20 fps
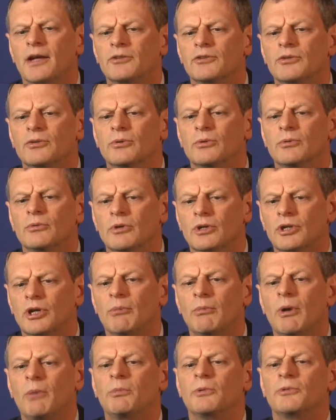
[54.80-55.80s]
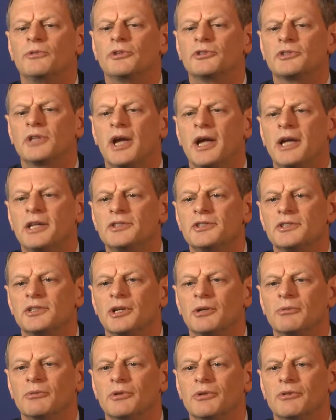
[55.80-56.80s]
to come up with designs
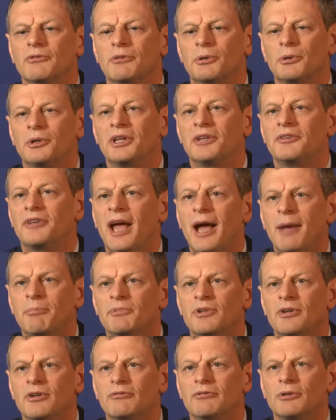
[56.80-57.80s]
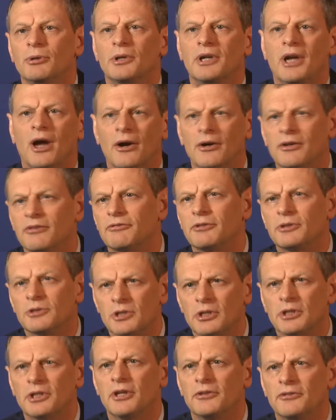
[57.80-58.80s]
that were very adaptive, very
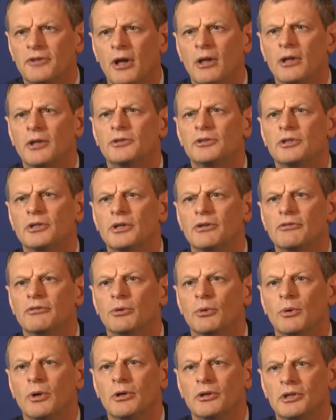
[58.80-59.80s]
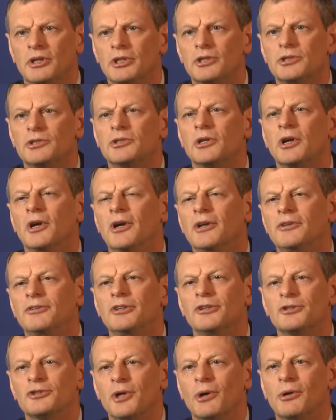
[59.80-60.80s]
artificially intelligent, if you will. Each
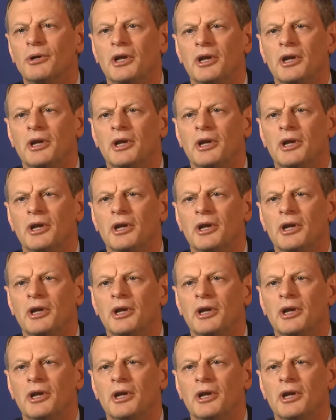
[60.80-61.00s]
DSL